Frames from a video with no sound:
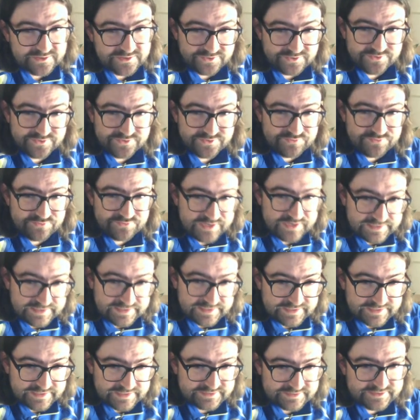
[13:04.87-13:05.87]
that's really
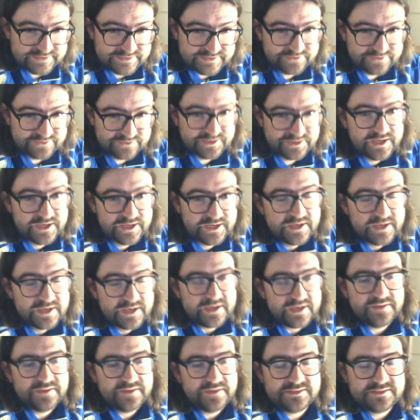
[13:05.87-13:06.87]
necessary.
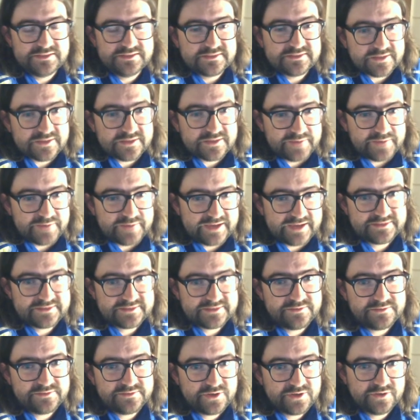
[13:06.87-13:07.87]
Uh, this is designed by
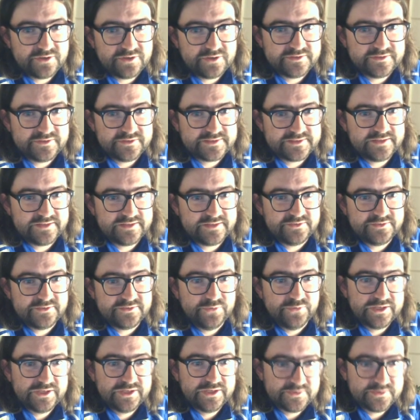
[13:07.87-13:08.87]
Asif Khan and Stanton
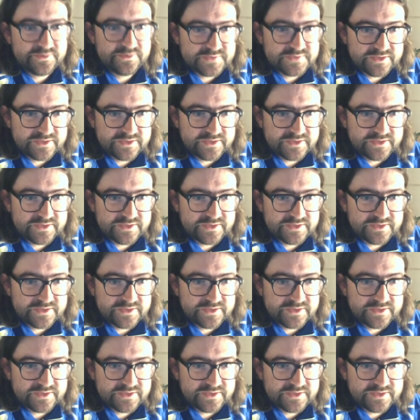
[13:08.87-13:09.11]
Williams,